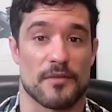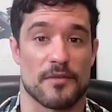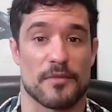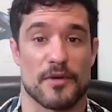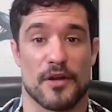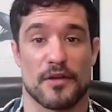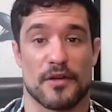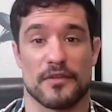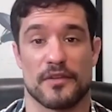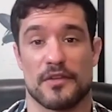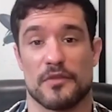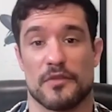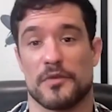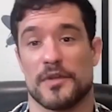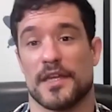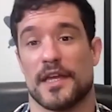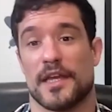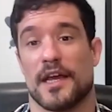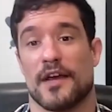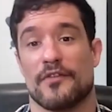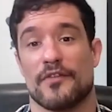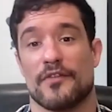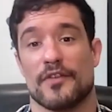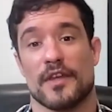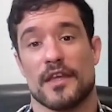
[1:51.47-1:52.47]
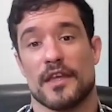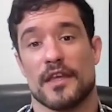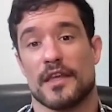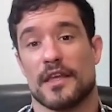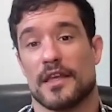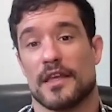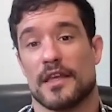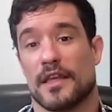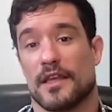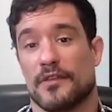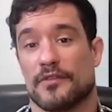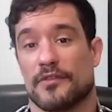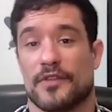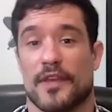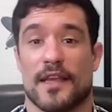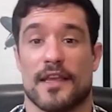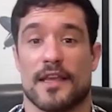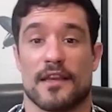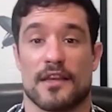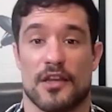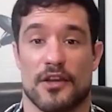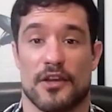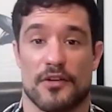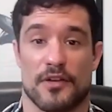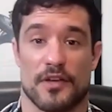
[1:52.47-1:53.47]
Apparently, we have
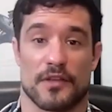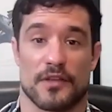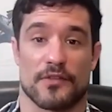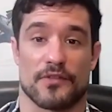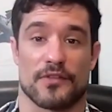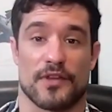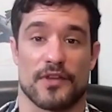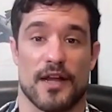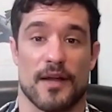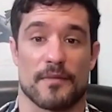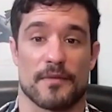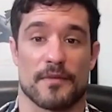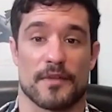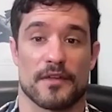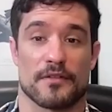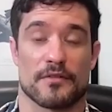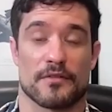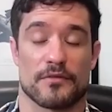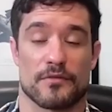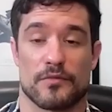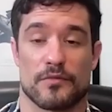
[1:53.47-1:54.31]
secondary insomnia,